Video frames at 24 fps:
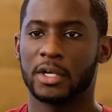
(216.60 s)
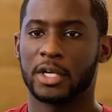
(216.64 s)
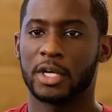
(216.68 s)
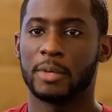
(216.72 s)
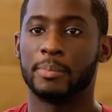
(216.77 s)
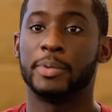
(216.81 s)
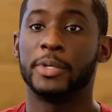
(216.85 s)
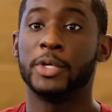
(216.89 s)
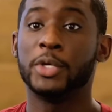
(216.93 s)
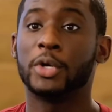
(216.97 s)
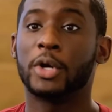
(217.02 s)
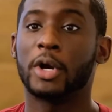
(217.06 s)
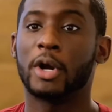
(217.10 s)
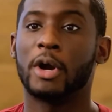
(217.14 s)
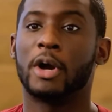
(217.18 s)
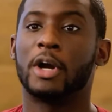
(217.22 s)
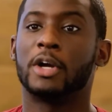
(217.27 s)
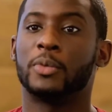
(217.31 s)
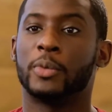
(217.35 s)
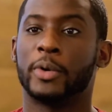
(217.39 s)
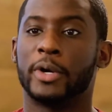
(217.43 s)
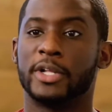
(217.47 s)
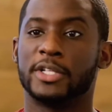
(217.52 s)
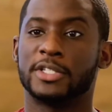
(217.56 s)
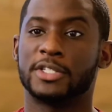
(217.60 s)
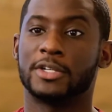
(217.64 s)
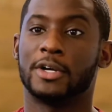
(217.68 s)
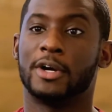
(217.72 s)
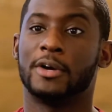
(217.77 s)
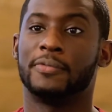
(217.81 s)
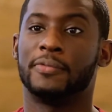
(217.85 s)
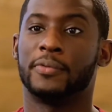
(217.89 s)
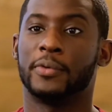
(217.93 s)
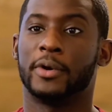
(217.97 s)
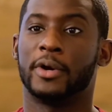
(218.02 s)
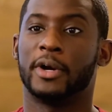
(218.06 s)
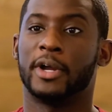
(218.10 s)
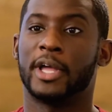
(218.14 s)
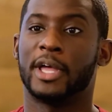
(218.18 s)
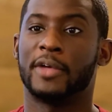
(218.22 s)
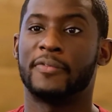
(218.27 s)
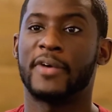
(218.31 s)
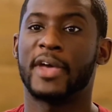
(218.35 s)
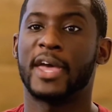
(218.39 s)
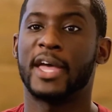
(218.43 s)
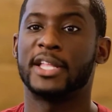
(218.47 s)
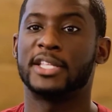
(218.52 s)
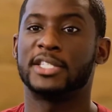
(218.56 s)
Computer hardware and software
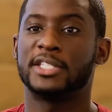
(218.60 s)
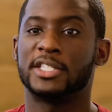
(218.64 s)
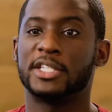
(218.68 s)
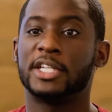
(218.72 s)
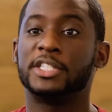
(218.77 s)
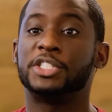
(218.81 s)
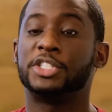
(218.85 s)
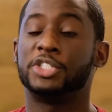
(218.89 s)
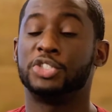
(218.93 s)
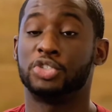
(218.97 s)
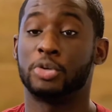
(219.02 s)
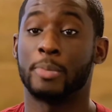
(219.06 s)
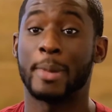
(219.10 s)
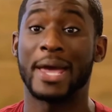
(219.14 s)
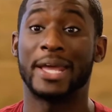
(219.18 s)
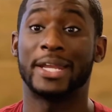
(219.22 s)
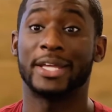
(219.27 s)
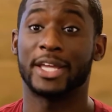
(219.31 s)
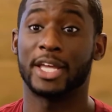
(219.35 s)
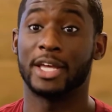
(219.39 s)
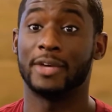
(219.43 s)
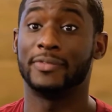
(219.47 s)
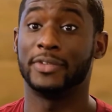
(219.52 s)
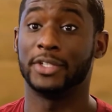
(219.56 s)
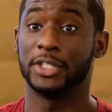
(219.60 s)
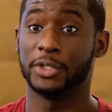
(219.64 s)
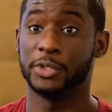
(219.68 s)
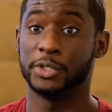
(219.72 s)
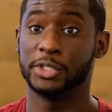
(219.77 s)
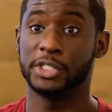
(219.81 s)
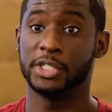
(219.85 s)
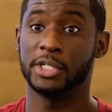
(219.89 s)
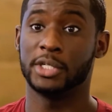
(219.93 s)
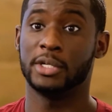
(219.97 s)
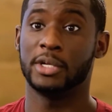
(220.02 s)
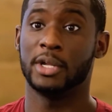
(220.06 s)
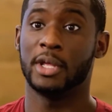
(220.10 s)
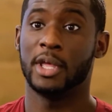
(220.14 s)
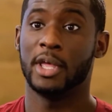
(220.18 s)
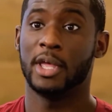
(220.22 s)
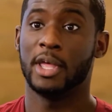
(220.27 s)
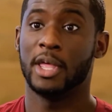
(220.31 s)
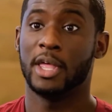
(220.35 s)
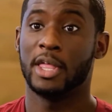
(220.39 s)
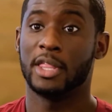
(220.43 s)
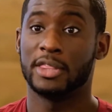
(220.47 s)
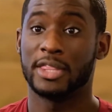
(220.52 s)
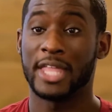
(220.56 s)
have had such a dramatic evolution
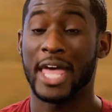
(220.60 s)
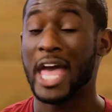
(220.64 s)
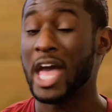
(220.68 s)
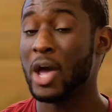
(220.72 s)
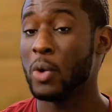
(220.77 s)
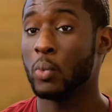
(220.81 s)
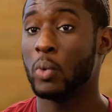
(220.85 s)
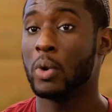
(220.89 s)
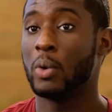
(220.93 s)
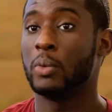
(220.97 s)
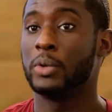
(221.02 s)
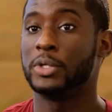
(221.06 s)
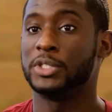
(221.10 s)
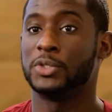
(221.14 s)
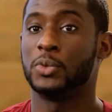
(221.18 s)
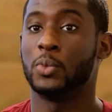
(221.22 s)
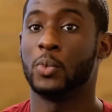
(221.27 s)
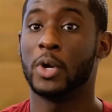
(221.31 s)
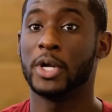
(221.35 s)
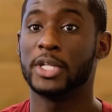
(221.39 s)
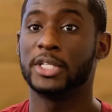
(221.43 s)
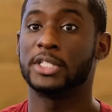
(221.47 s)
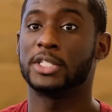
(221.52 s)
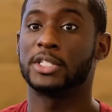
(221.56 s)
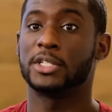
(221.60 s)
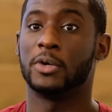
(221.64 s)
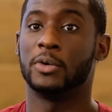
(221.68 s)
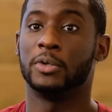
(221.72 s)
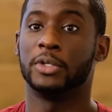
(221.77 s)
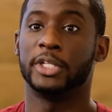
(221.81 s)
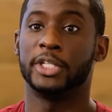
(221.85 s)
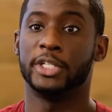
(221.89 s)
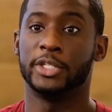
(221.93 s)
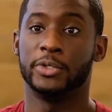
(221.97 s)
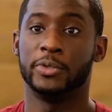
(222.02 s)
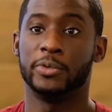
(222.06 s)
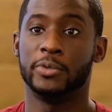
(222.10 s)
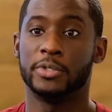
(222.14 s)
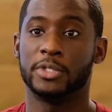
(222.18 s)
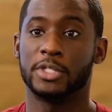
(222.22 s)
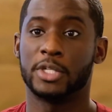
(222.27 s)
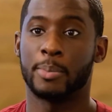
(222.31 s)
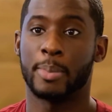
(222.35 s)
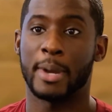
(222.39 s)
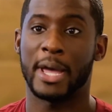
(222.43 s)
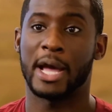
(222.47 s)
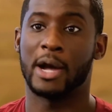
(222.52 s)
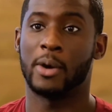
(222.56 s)
that what was once only used
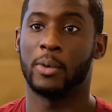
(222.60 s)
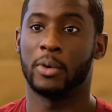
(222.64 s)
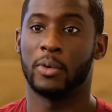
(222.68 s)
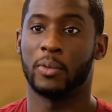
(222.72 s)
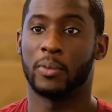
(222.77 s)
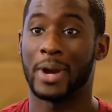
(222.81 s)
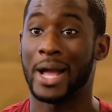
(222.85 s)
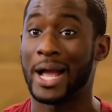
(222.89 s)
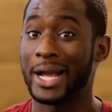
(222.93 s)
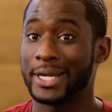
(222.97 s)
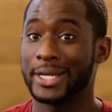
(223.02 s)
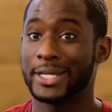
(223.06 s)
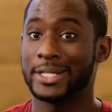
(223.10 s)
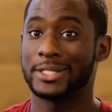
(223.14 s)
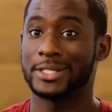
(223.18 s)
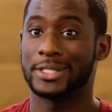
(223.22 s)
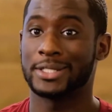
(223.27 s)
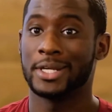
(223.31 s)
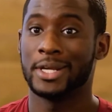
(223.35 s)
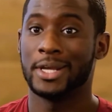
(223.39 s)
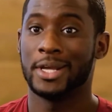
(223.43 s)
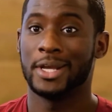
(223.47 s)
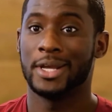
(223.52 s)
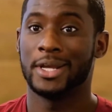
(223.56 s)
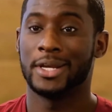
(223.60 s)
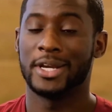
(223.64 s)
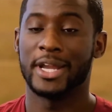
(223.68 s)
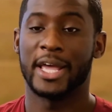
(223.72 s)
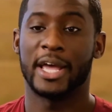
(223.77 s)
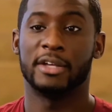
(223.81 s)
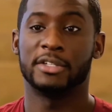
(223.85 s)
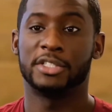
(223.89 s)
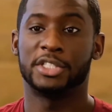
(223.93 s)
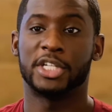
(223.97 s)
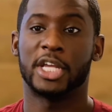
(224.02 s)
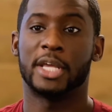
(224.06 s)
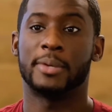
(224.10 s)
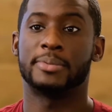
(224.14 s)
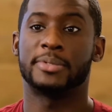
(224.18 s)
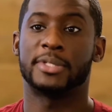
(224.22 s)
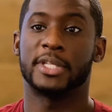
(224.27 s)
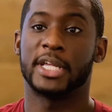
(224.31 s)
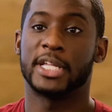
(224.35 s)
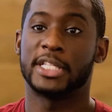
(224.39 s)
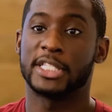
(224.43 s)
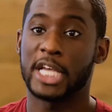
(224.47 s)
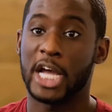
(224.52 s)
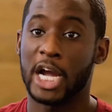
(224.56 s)
to power rockets now shapes
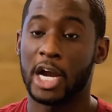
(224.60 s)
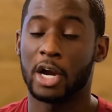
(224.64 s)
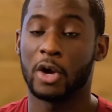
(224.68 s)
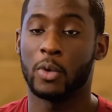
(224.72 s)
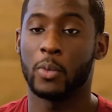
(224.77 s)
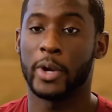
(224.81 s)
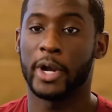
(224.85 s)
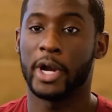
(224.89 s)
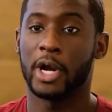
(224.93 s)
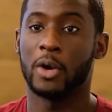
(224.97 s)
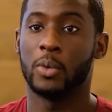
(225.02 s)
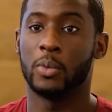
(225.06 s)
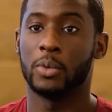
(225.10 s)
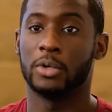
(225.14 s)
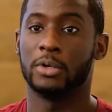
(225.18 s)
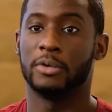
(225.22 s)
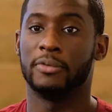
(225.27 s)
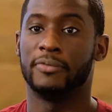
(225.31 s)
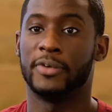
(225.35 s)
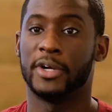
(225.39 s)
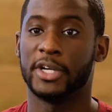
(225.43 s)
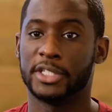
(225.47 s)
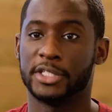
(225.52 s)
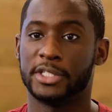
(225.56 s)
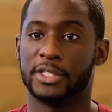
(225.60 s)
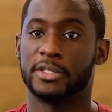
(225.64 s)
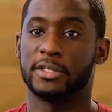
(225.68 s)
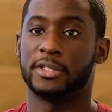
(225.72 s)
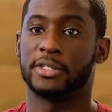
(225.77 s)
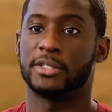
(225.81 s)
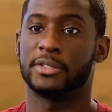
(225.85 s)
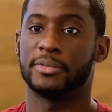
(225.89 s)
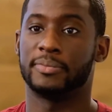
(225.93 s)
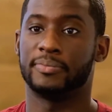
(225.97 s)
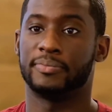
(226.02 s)
the entire way our world functions.